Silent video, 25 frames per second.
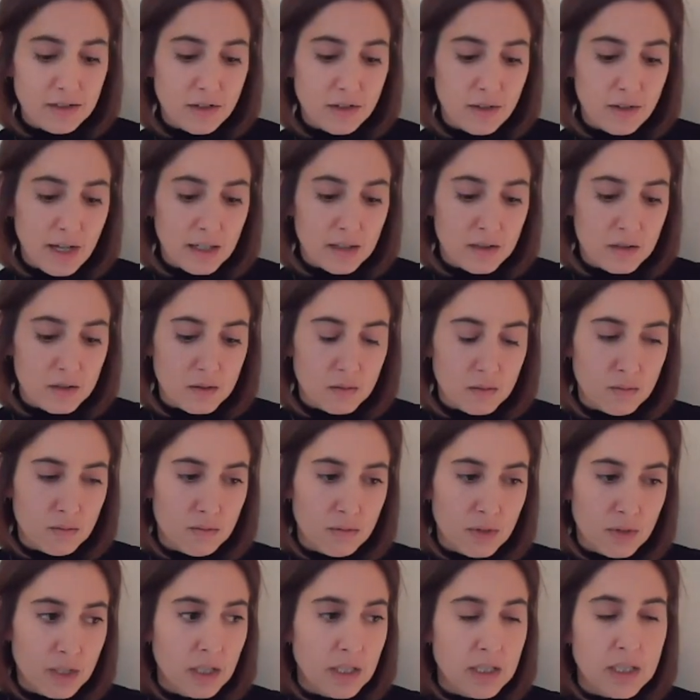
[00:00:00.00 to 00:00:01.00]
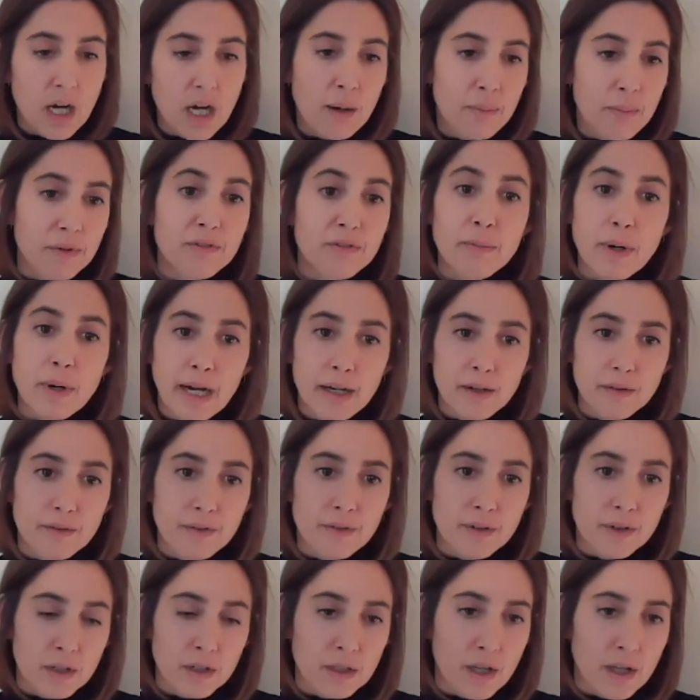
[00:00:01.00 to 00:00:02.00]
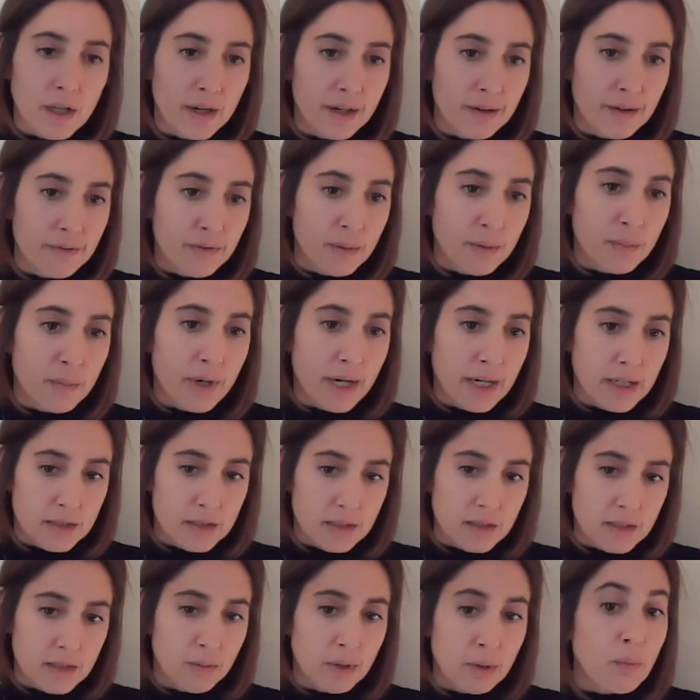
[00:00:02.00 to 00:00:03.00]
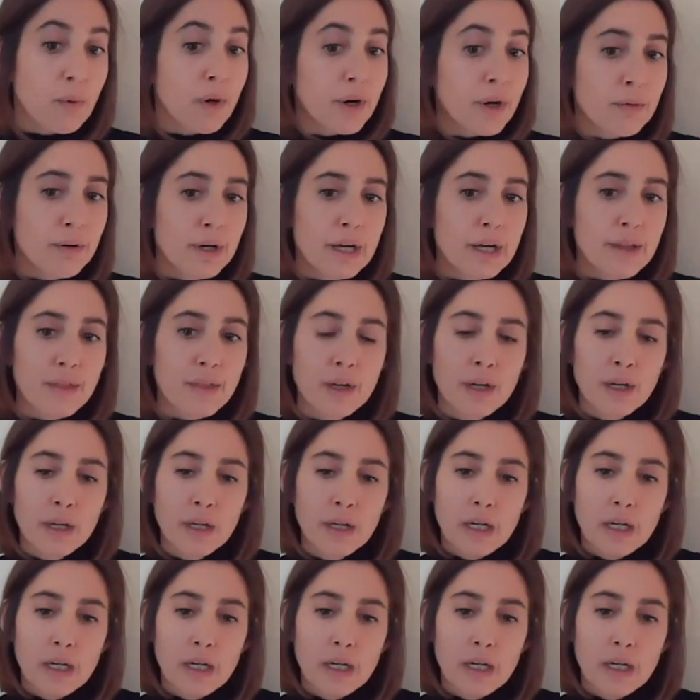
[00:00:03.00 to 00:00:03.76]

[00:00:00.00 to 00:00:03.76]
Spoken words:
So that's really top of mind for a lot of the brands that we work with.